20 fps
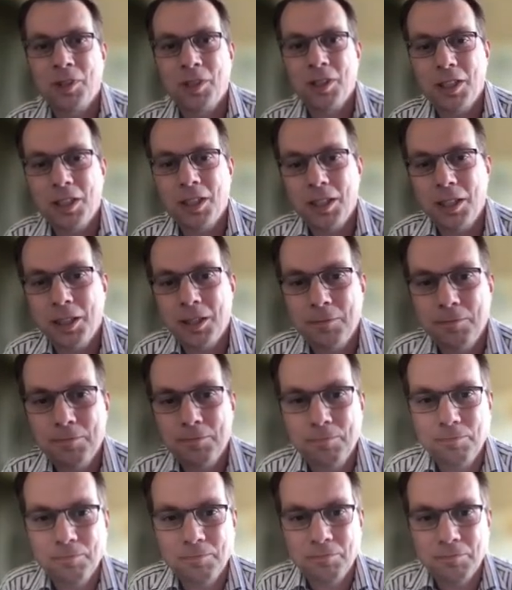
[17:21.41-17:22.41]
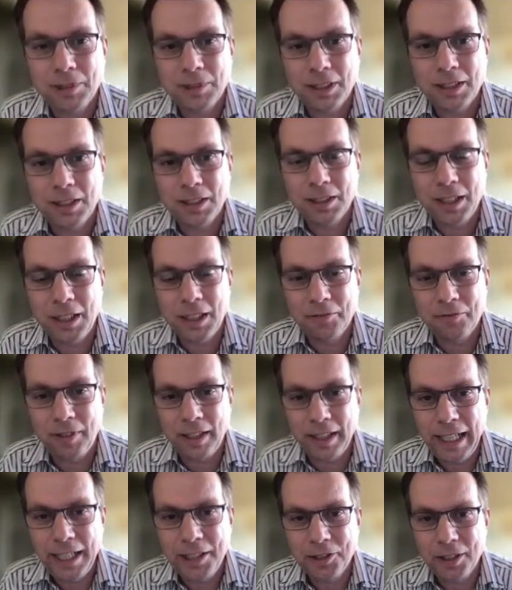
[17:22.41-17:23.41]
um, uh, and
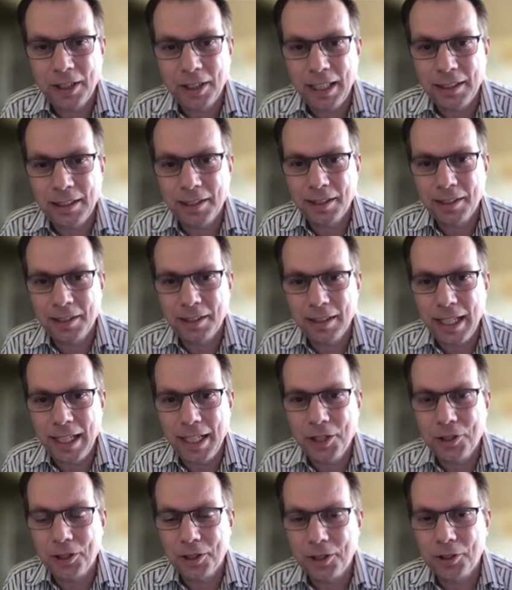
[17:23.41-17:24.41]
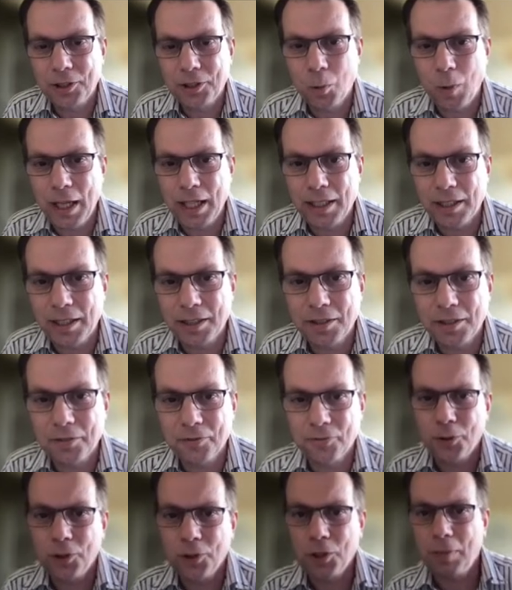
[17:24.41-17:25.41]
financializes nature twice,
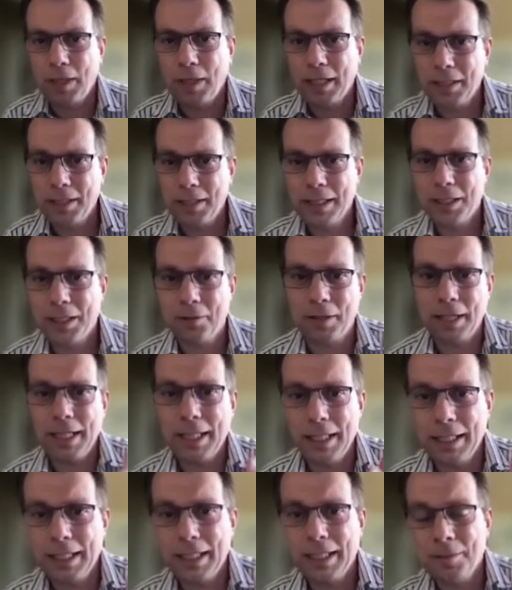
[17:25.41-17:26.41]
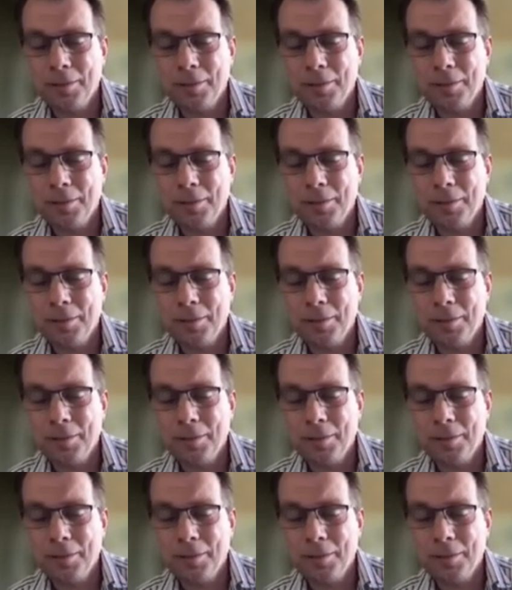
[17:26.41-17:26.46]
first by degrading it